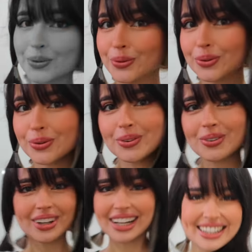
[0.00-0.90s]

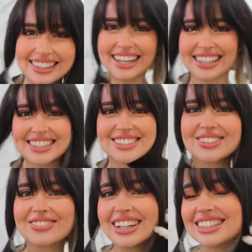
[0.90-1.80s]
Ooh, I like it
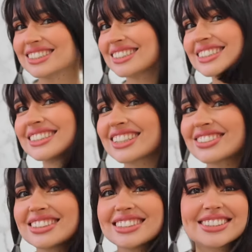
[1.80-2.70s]
so much. It's
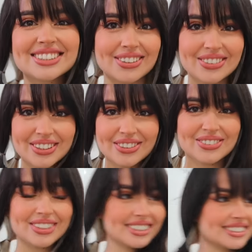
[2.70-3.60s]
actually so cute.